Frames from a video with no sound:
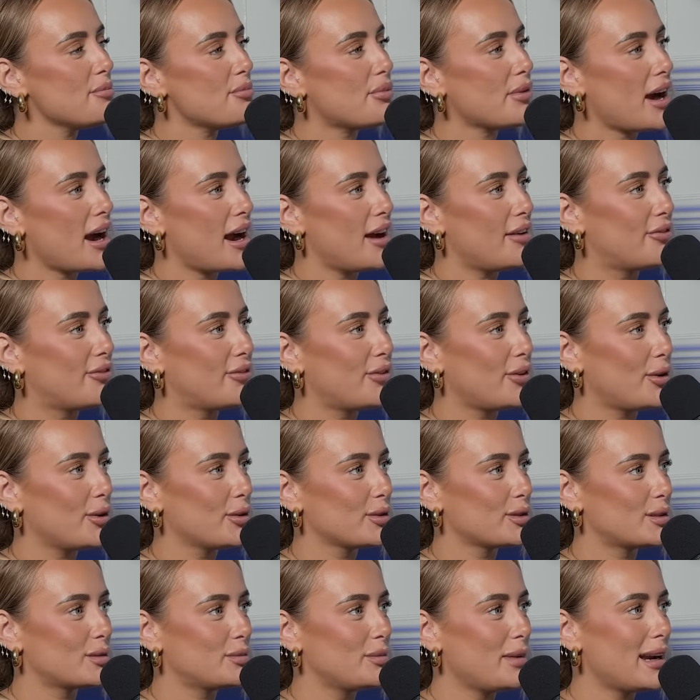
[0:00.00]
breath
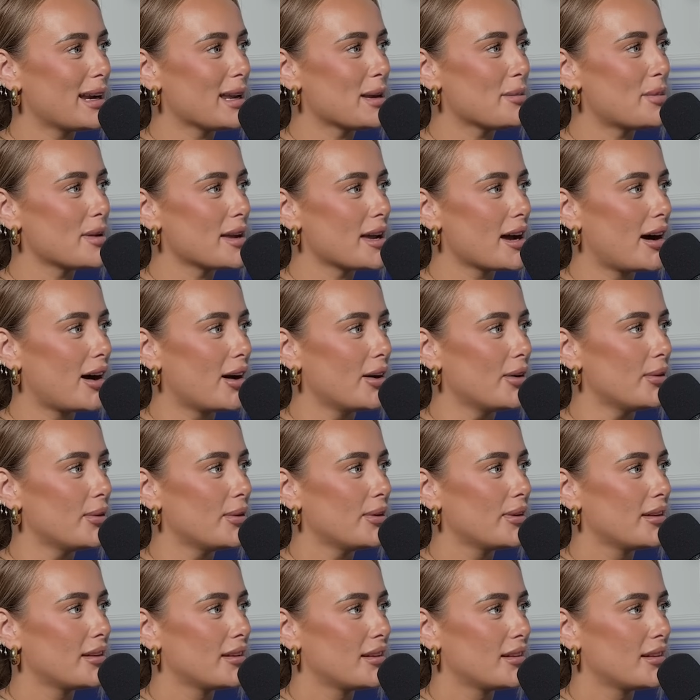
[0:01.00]
or smelly BO?